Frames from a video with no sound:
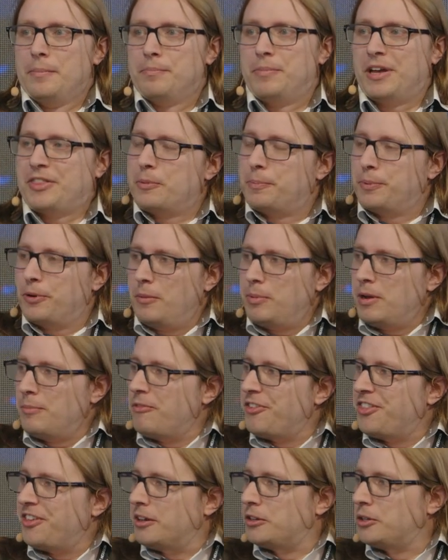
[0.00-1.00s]
but the problem
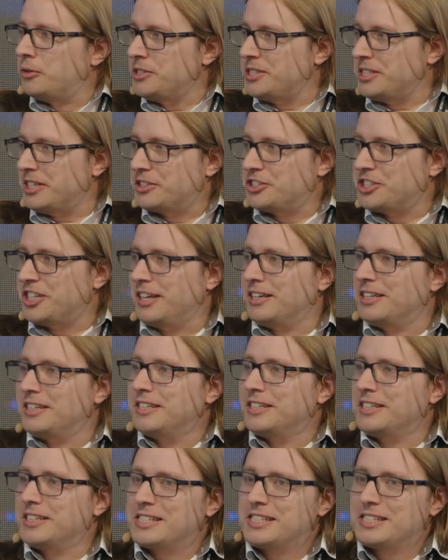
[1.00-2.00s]
with the acoustic channel
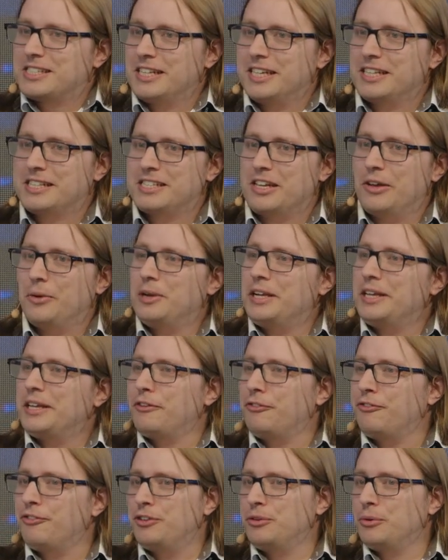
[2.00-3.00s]
is it's only
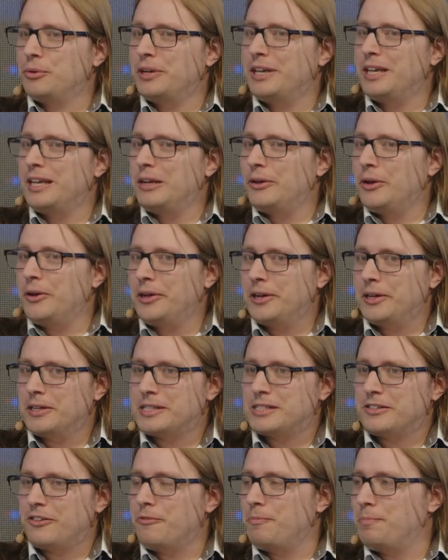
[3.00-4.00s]
a few
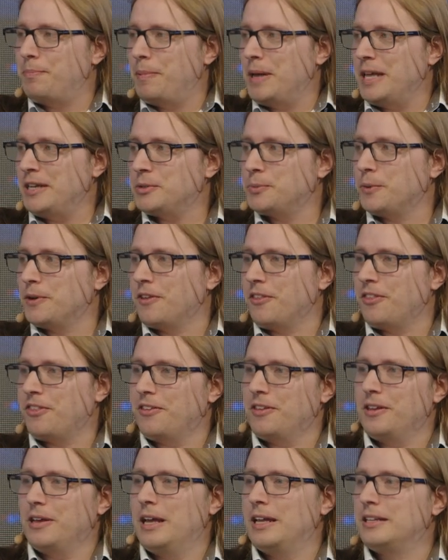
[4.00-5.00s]
kilohertz of bandwidth,
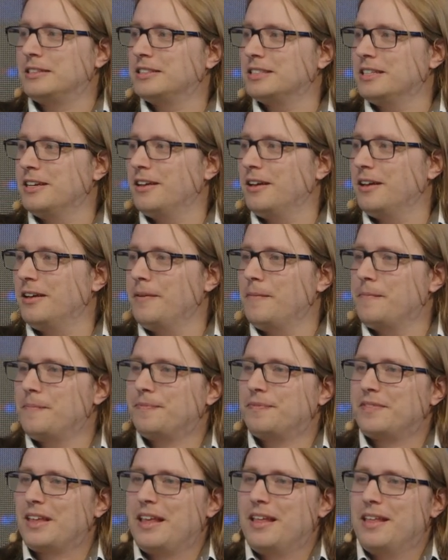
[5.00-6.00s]
and uh,
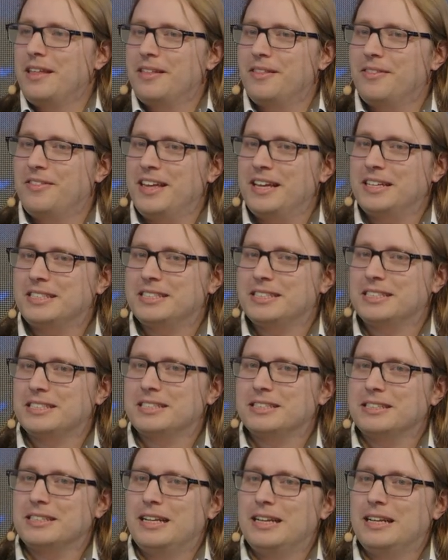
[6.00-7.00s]

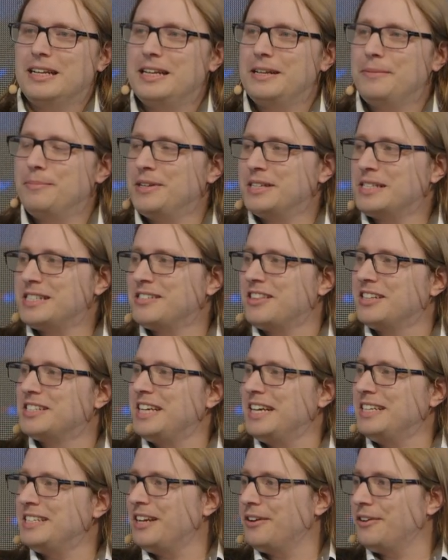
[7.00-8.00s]
that limits the
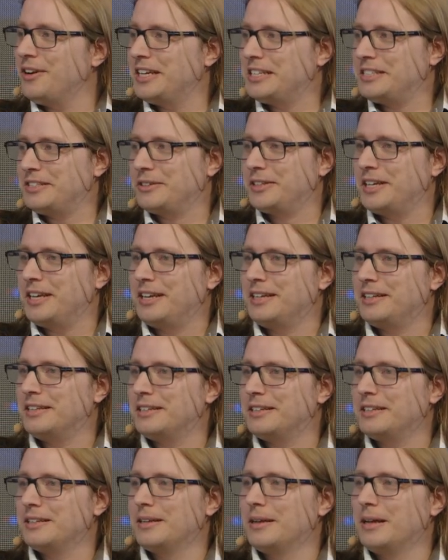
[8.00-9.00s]
data rate you can
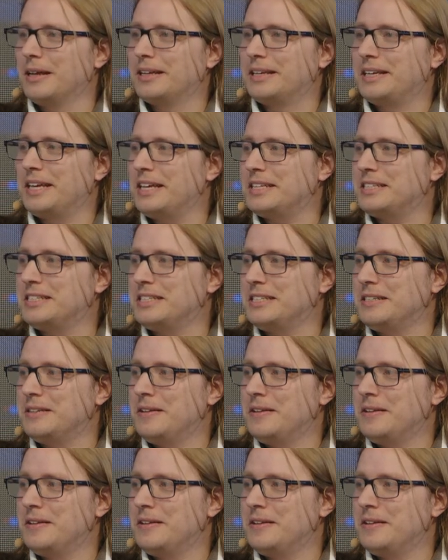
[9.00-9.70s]
get.